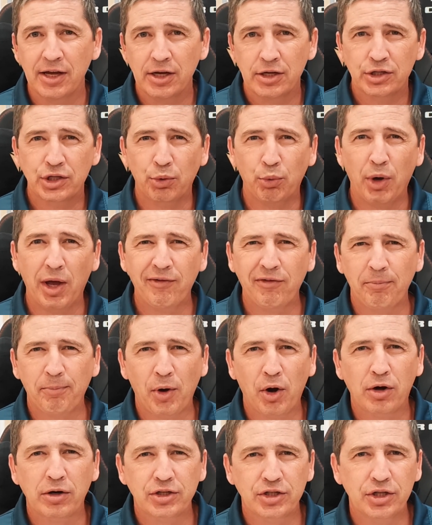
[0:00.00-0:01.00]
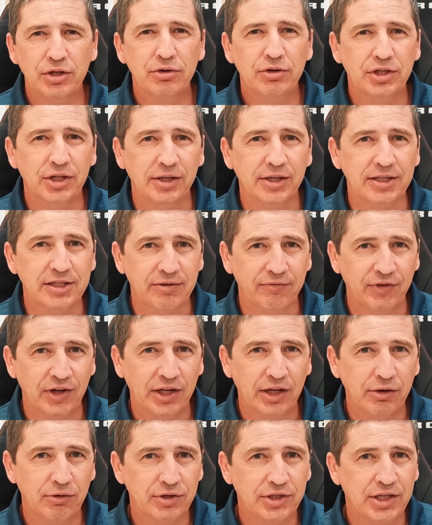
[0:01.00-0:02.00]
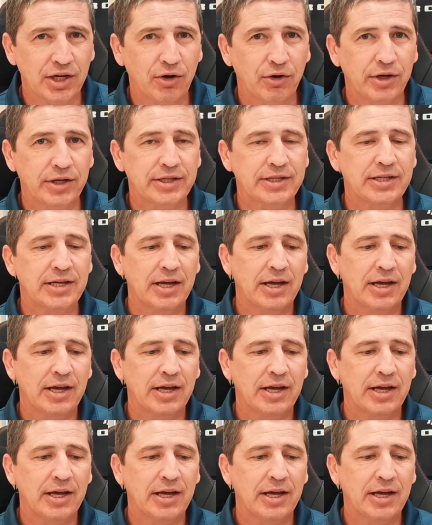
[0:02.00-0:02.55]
So we'll have a part 2 to this video series